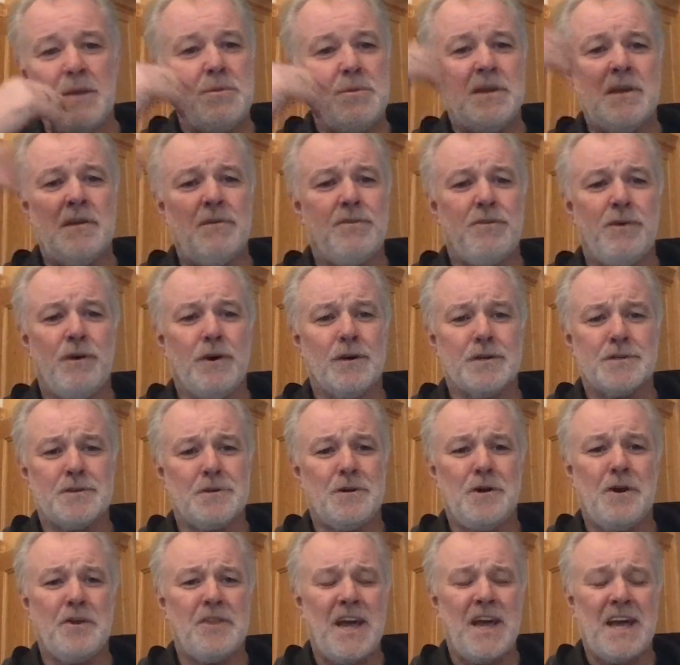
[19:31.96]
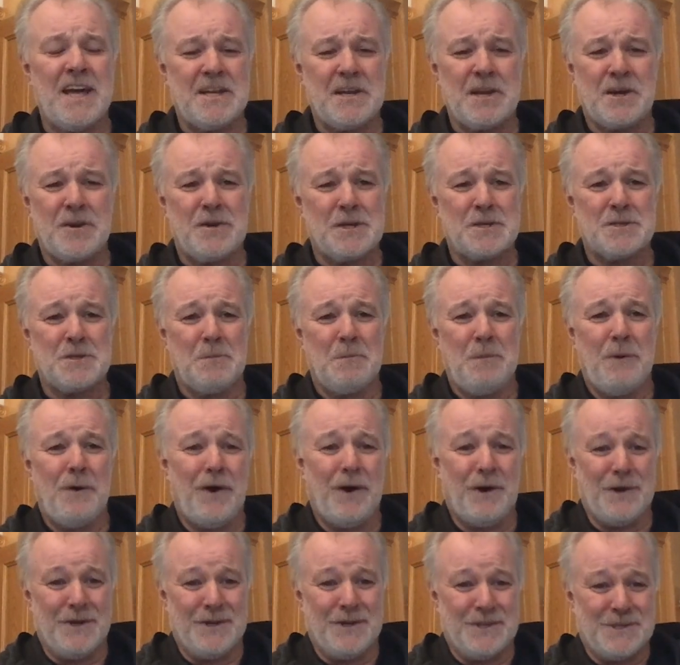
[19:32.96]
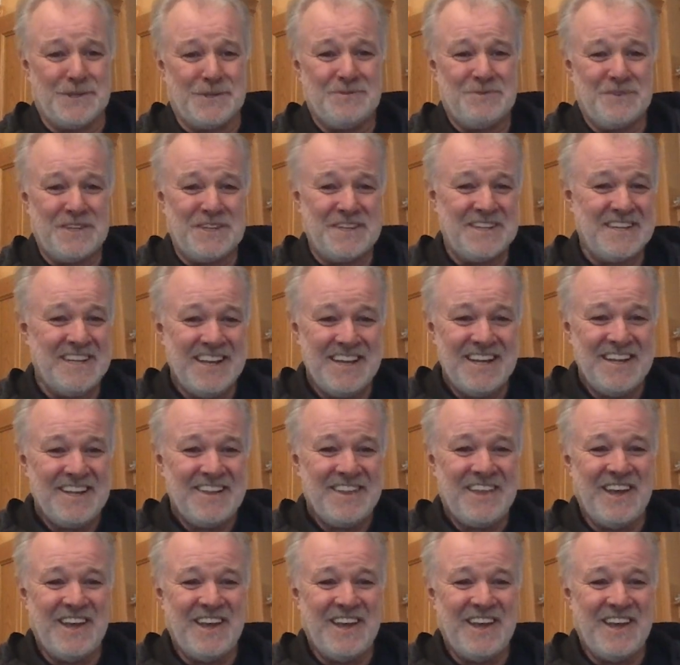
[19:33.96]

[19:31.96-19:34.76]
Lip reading: Maybe he foresaw that in a crystal ball or something,